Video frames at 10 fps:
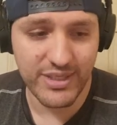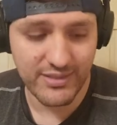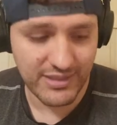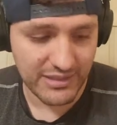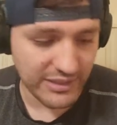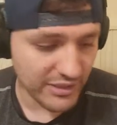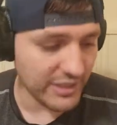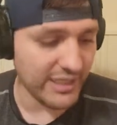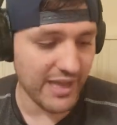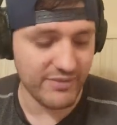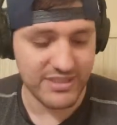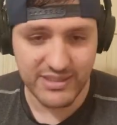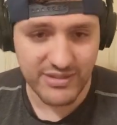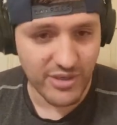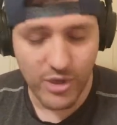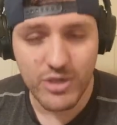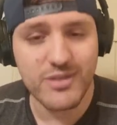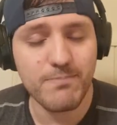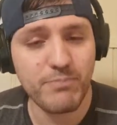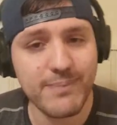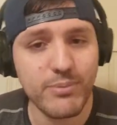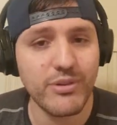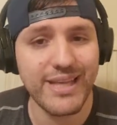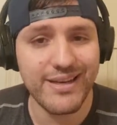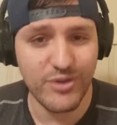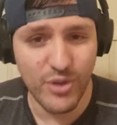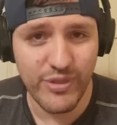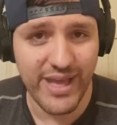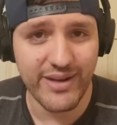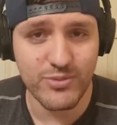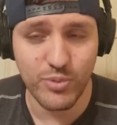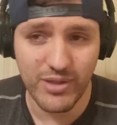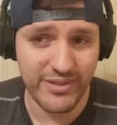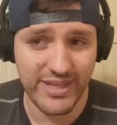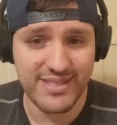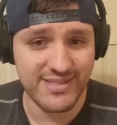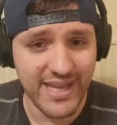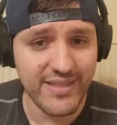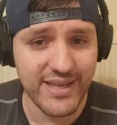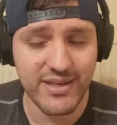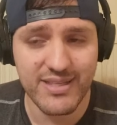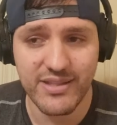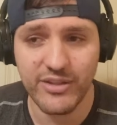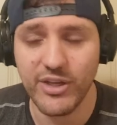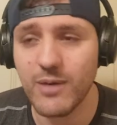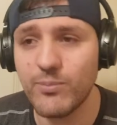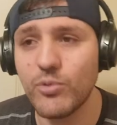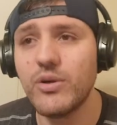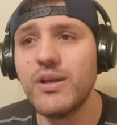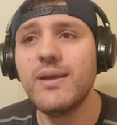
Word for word: And clearly, obviously, there are some people that know that as well, and they say that it is in the dark pool.